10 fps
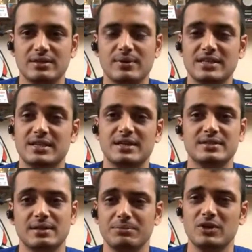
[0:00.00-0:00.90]
Otherwise,
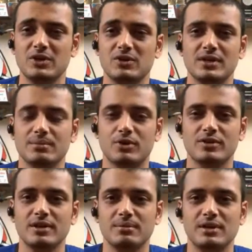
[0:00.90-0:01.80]
there is something or the other
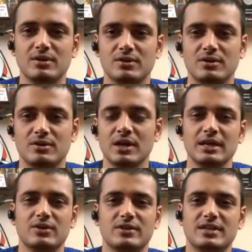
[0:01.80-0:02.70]
bothering me, or
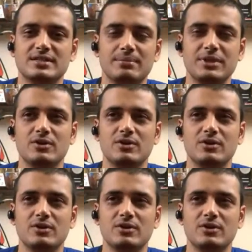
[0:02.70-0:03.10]
you know, there is yeah.